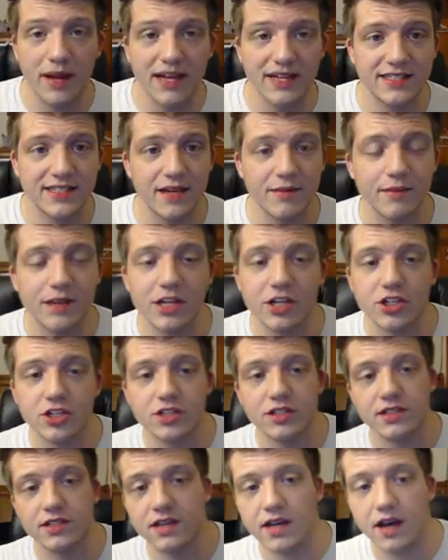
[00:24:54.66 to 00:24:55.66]
Pastime
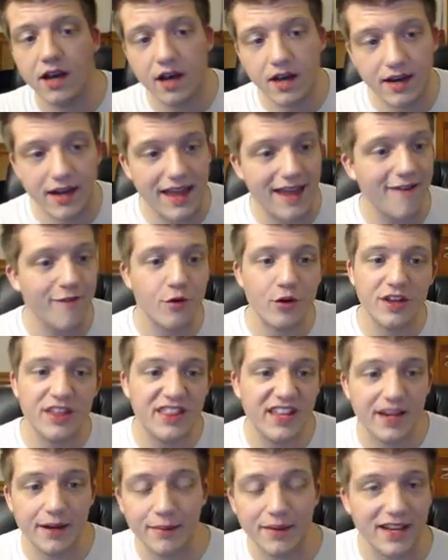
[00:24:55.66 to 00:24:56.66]
Legends on
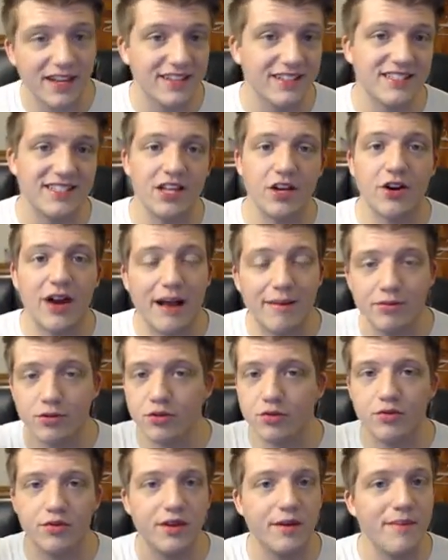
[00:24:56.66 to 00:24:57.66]
everything because they're
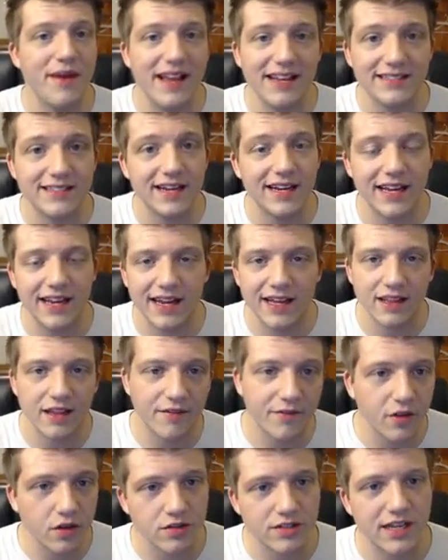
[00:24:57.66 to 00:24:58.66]
absolutely amazing and I
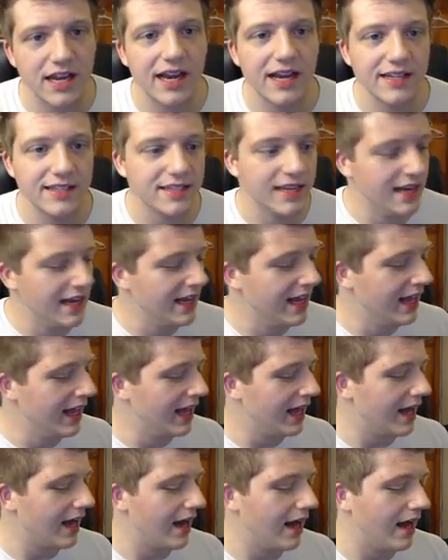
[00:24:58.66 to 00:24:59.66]
love those guys.
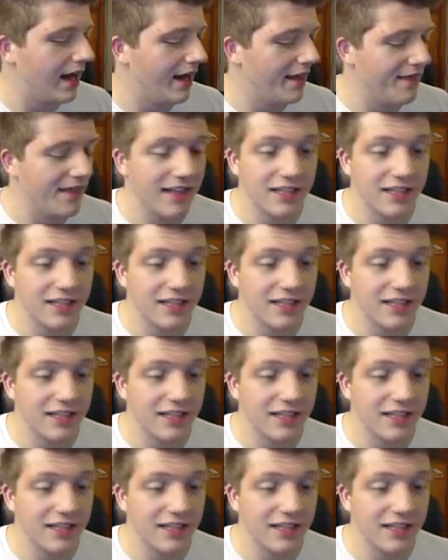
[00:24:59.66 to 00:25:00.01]
Uh, and